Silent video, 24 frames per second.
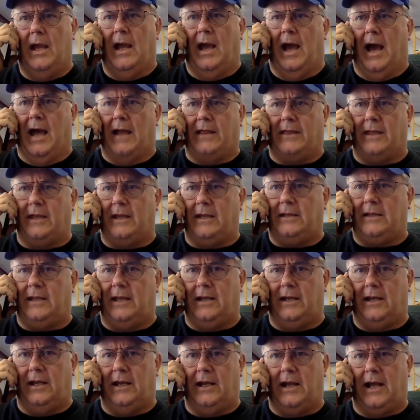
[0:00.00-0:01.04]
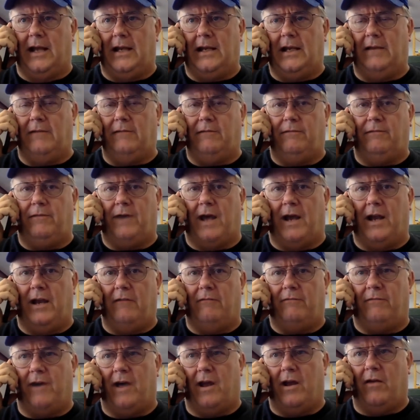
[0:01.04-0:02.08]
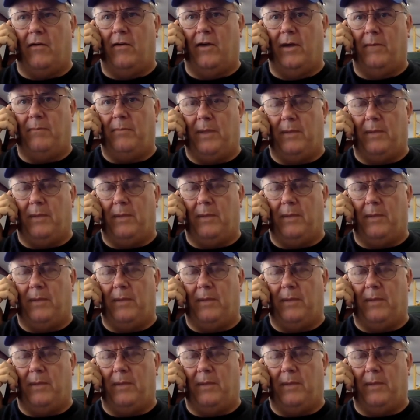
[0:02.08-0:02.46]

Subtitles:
I think they did. I didn't follow up.